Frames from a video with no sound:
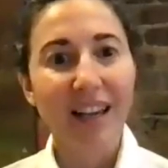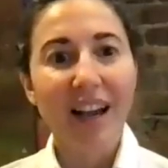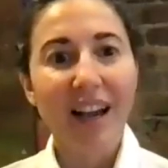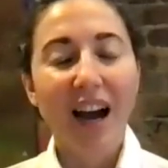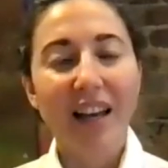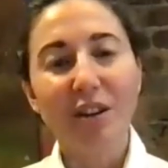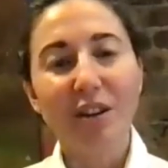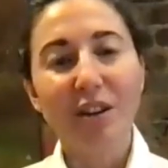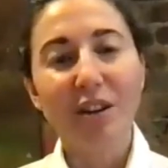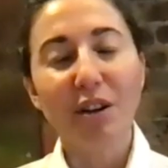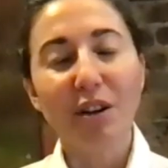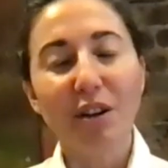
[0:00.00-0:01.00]
and it's going to be
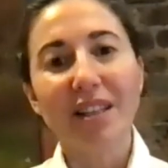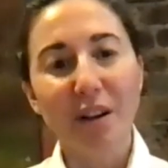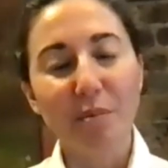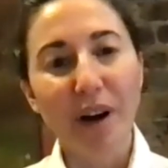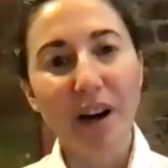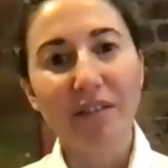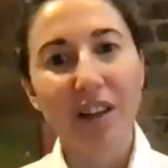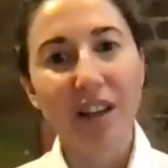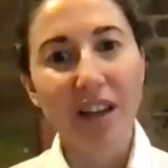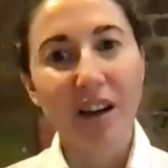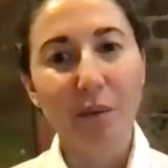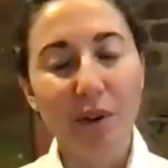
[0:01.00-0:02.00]
the second part of the
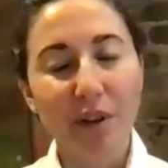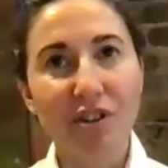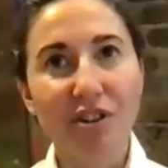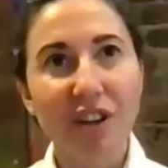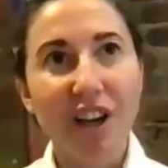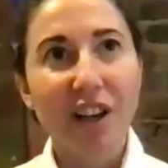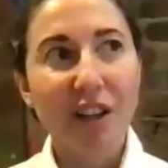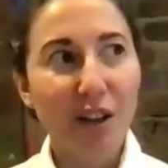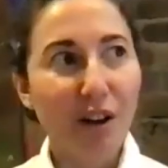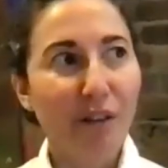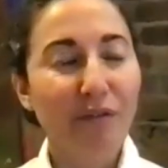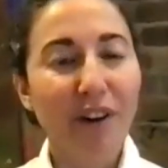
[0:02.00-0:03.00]
year in which, you
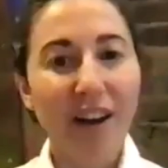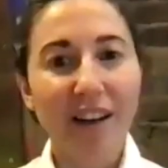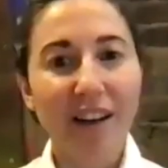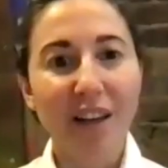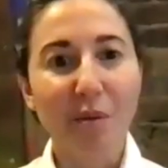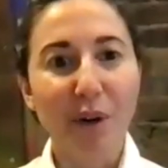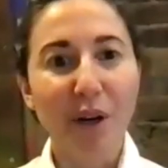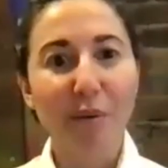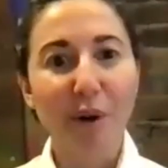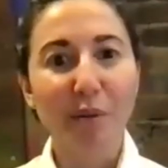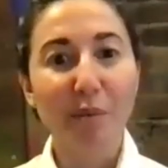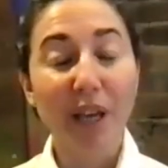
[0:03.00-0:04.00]
know, finally we
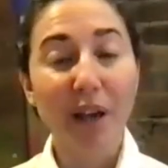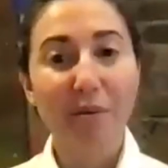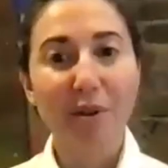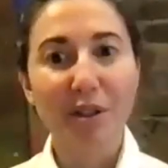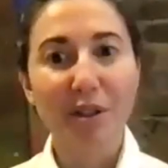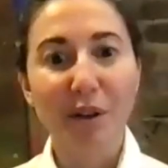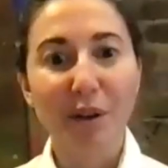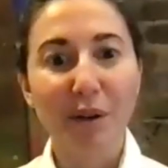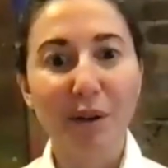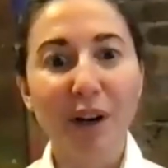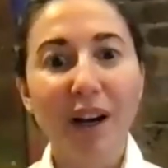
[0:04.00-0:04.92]
will be able to